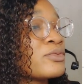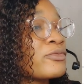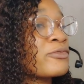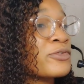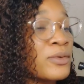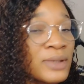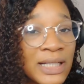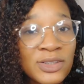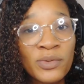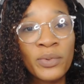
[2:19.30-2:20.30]
From
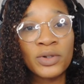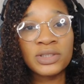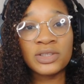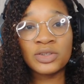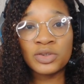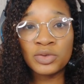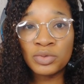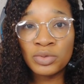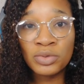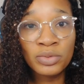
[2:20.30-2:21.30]
that support,
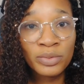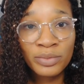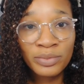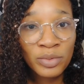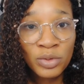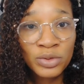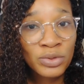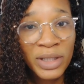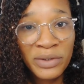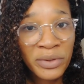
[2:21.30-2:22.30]
you go to
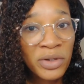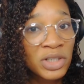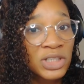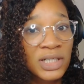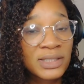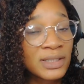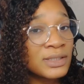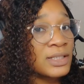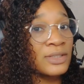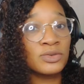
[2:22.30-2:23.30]
any recreational
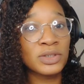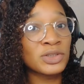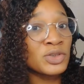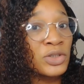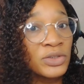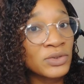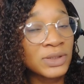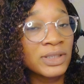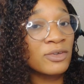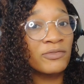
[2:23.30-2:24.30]
center to enjoy
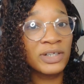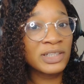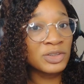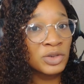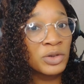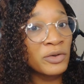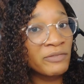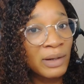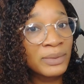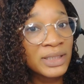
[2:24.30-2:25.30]
yourself and enjoy your
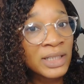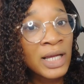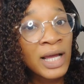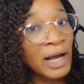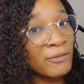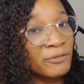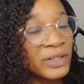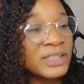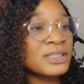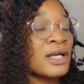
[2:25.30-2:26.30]
family and
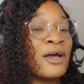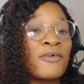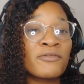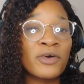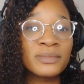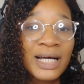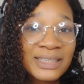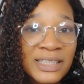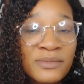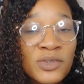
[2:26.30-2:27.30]
friends. From that
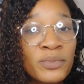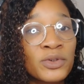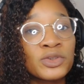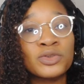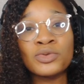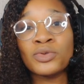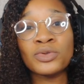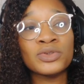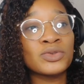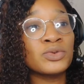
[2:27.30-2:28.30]
same support, you
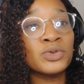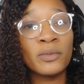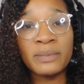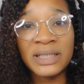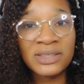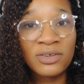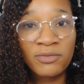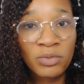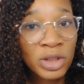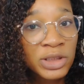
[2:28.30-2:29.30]
go to your place
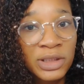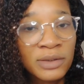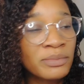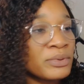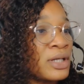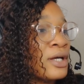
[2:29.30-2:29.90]
of worship.